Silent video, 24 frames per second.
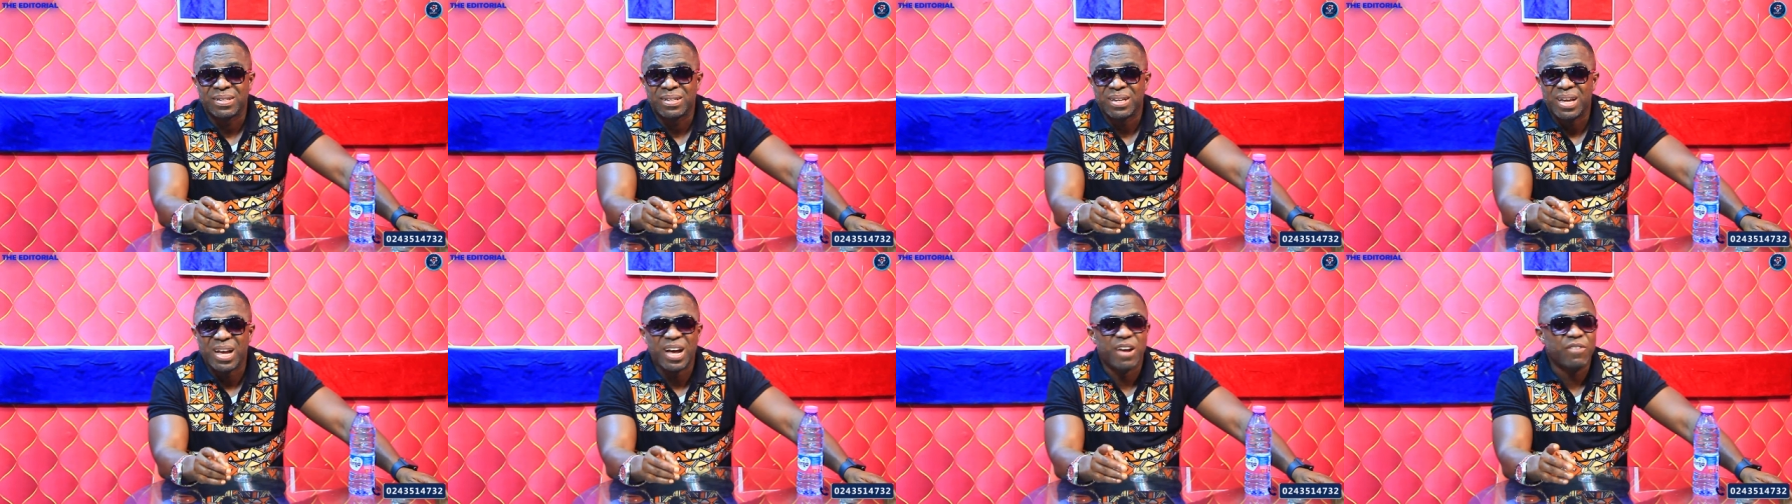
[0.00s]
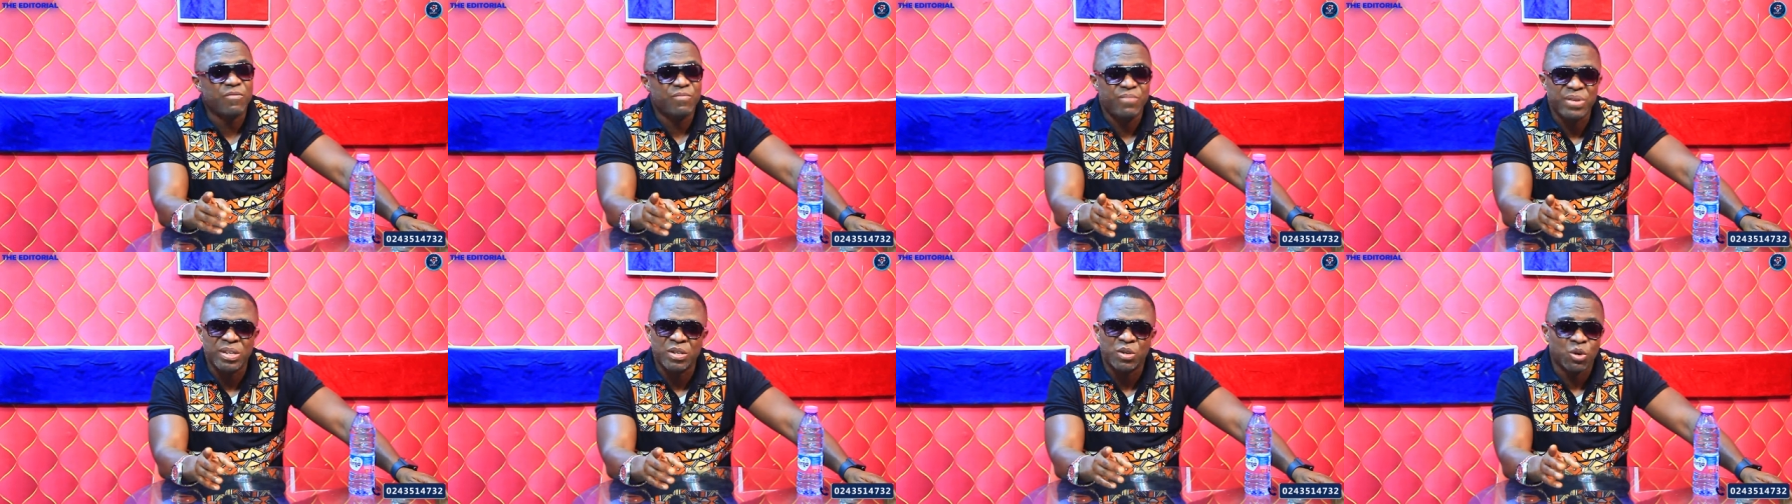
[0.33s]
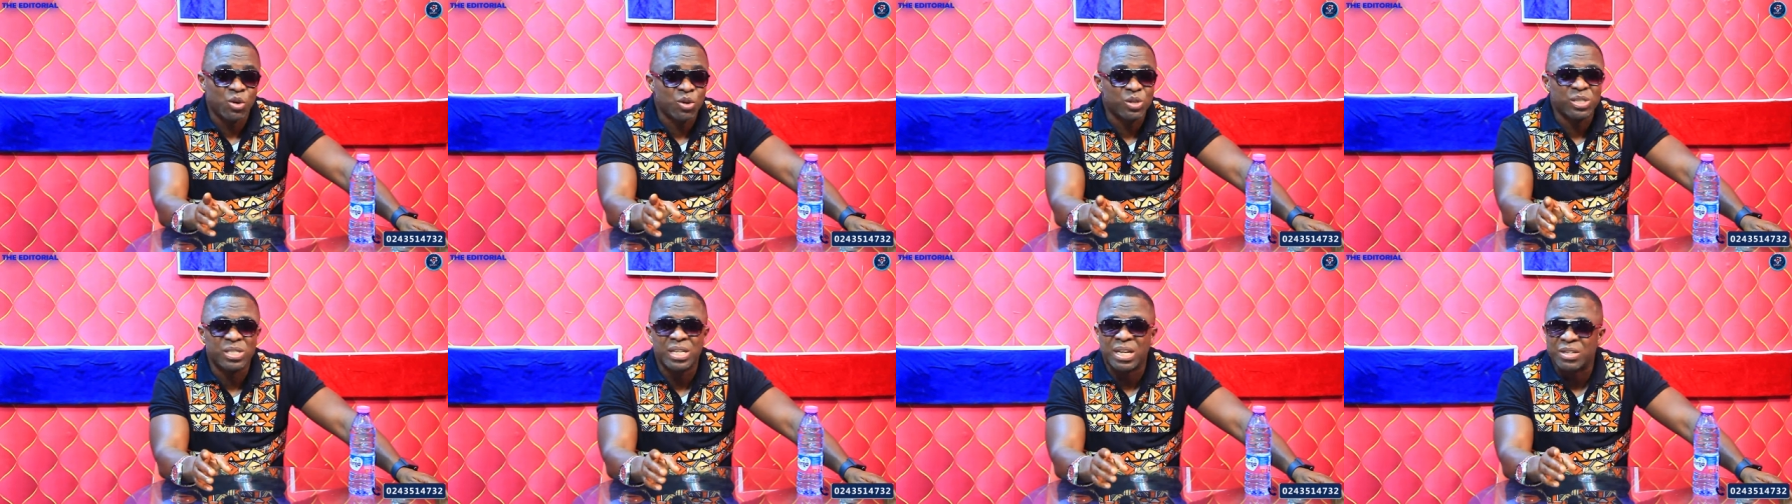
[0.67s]
I've been
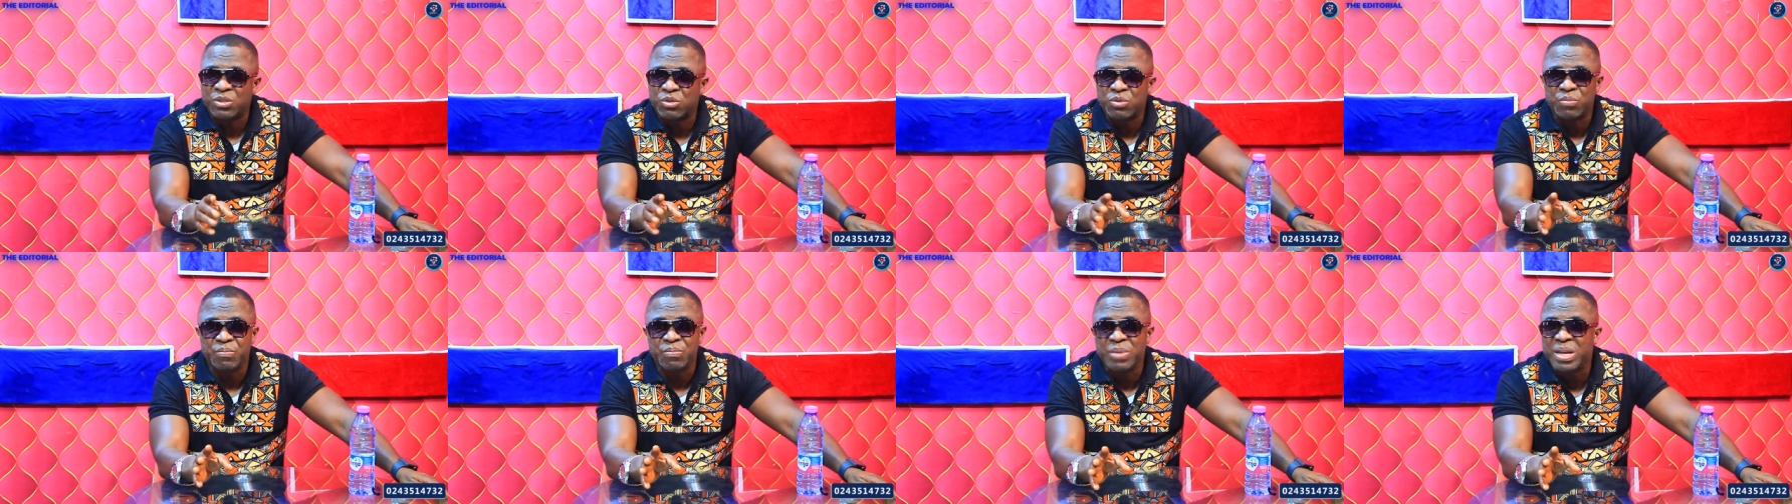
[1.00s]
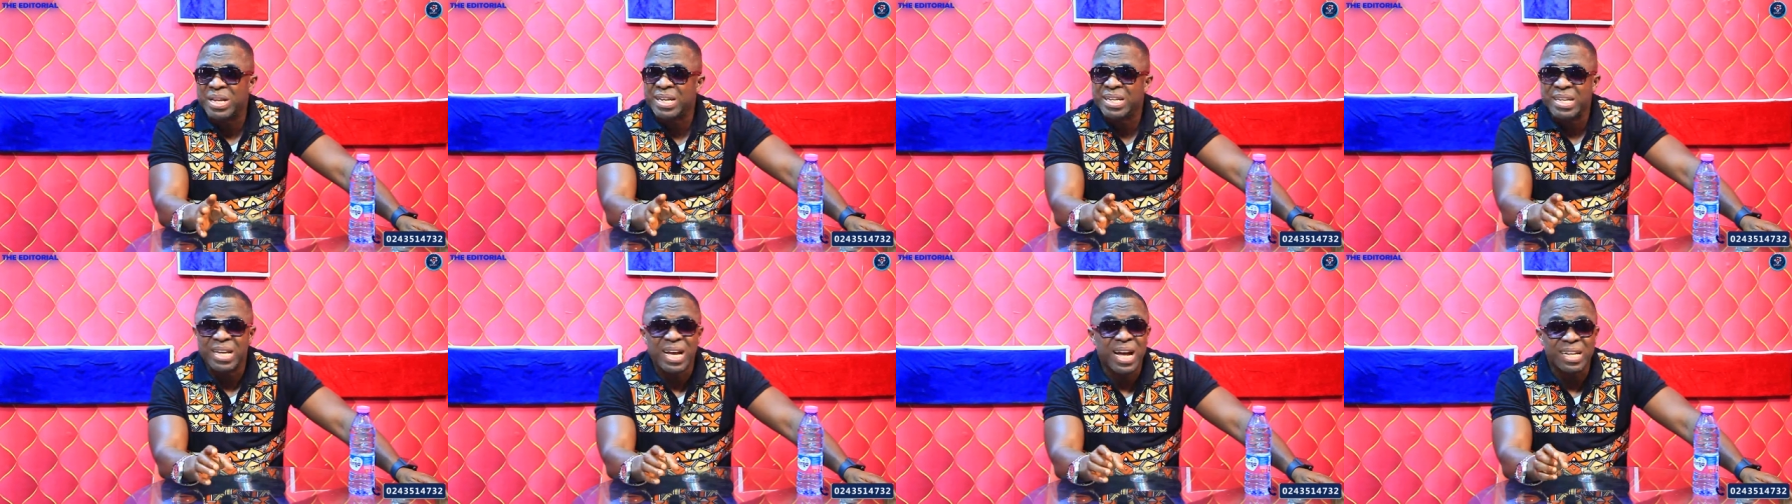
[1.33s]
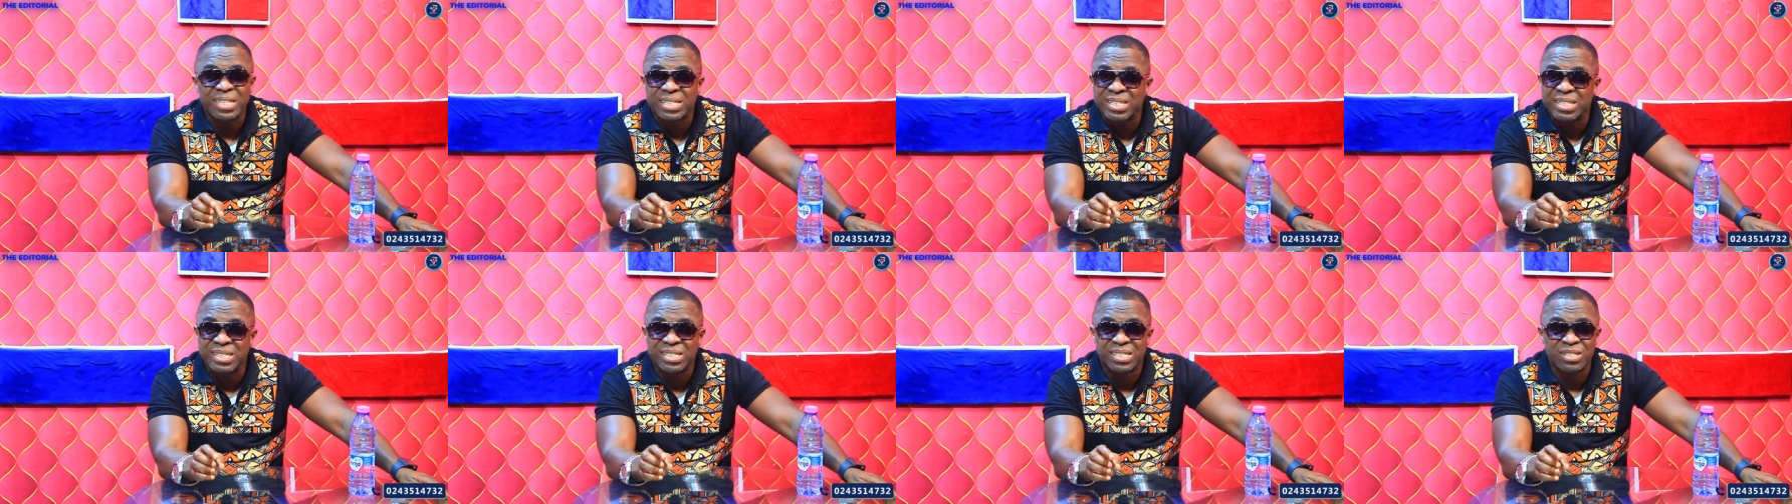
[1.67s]
closer to many
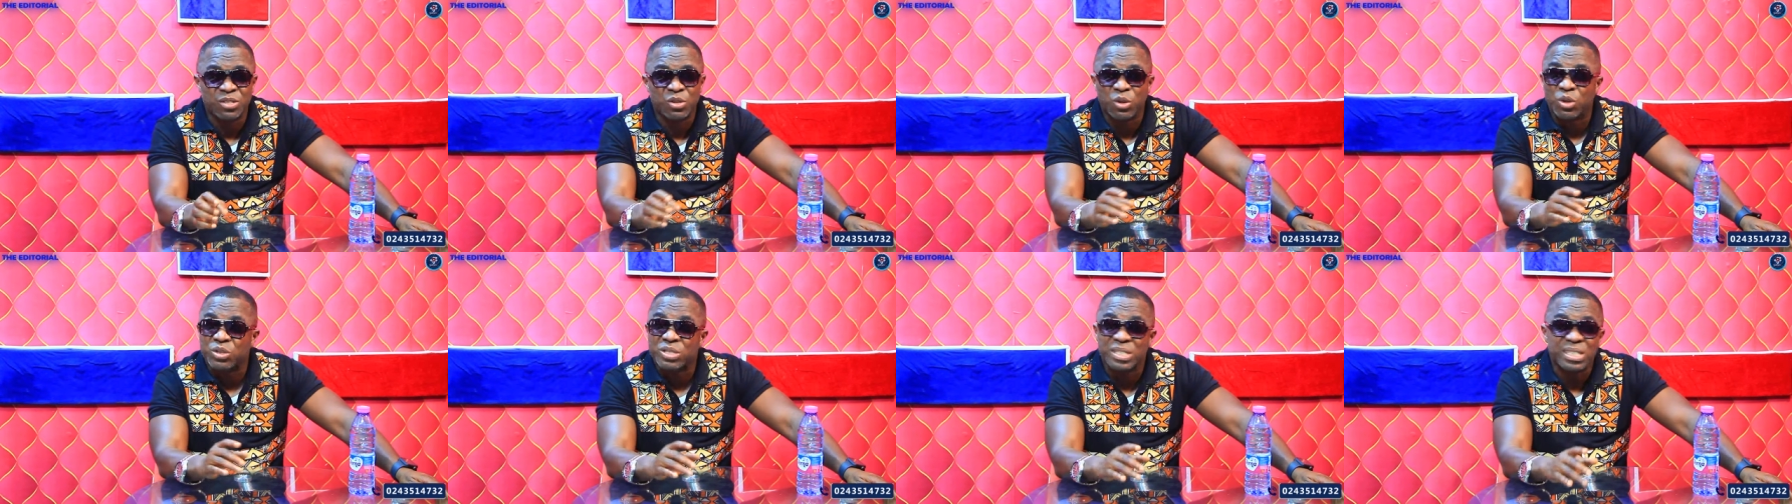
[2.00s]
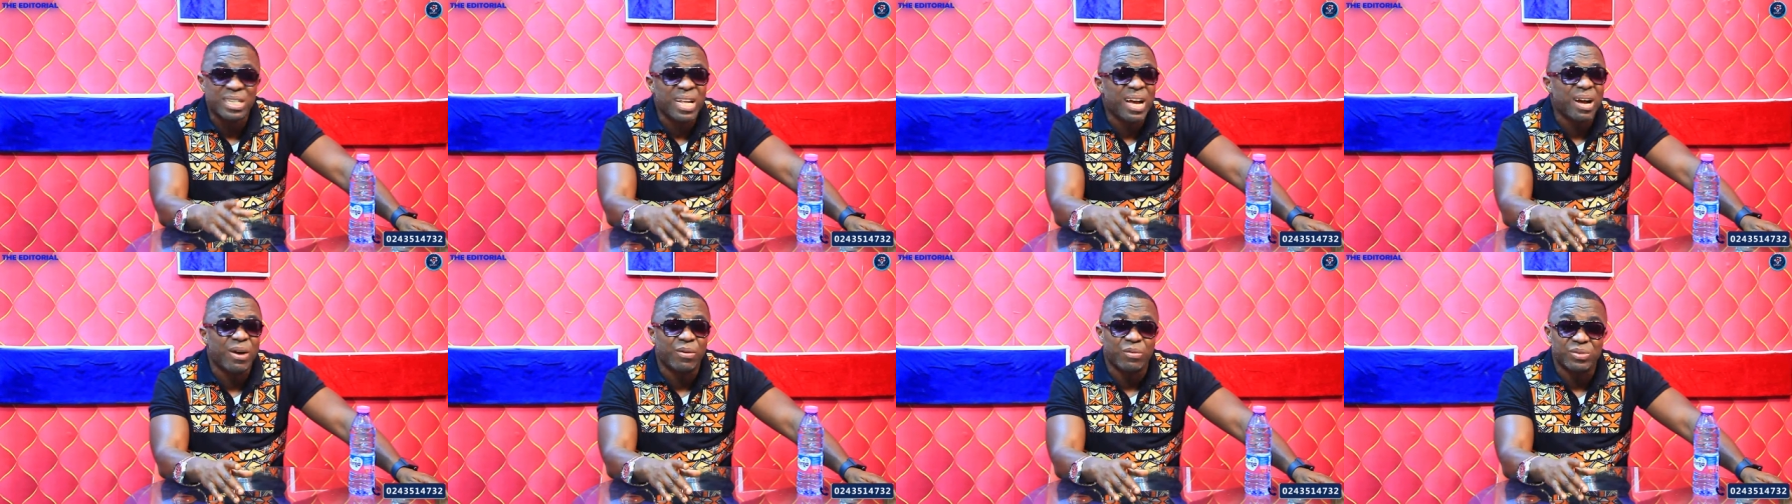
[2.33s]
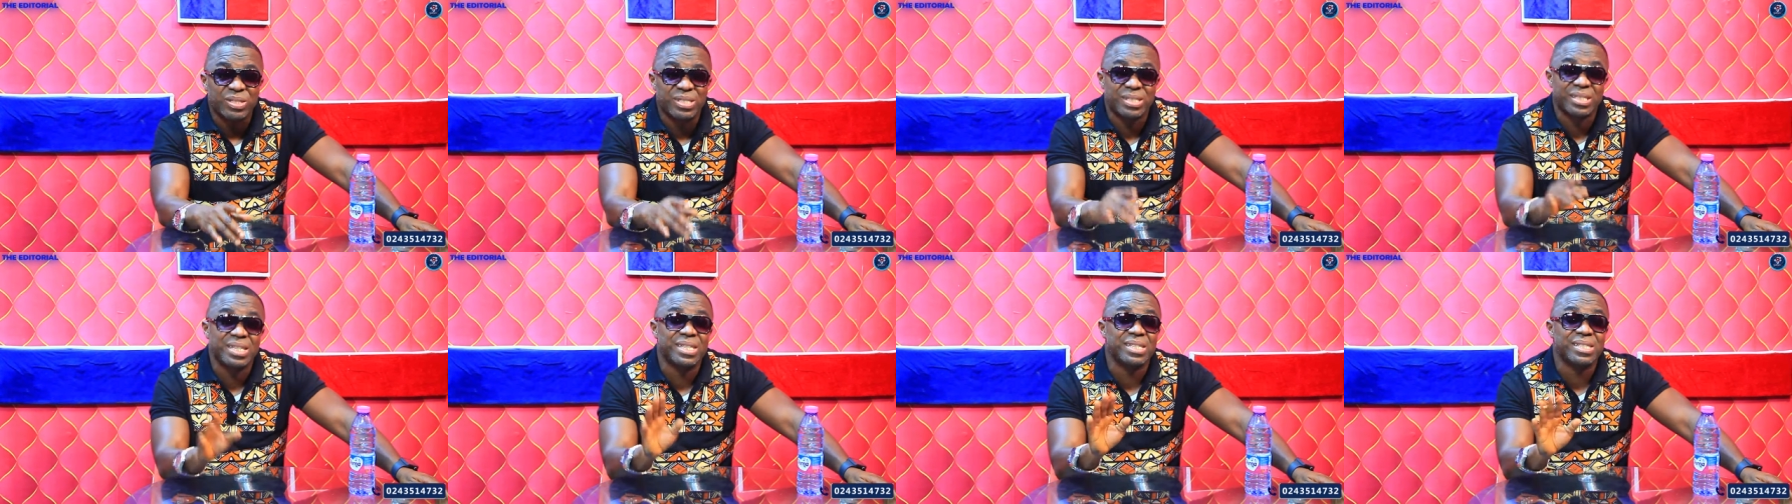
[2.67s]
artists, not now,
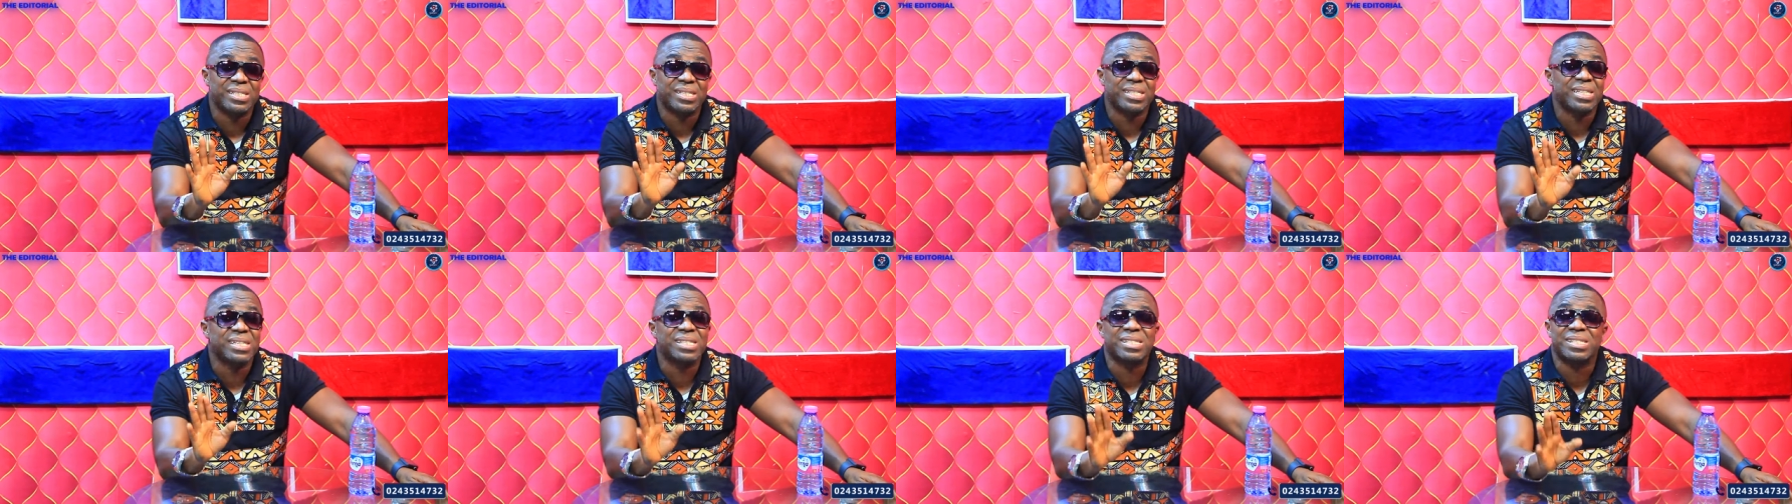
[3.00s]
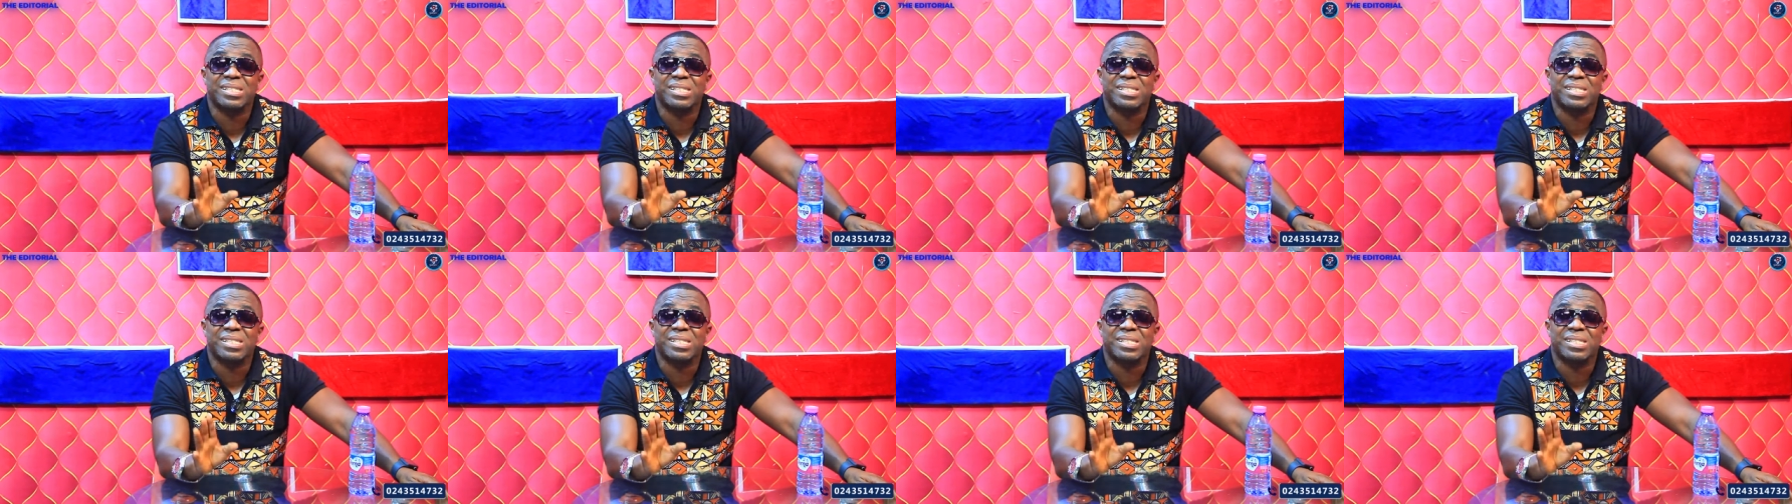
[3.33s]
since.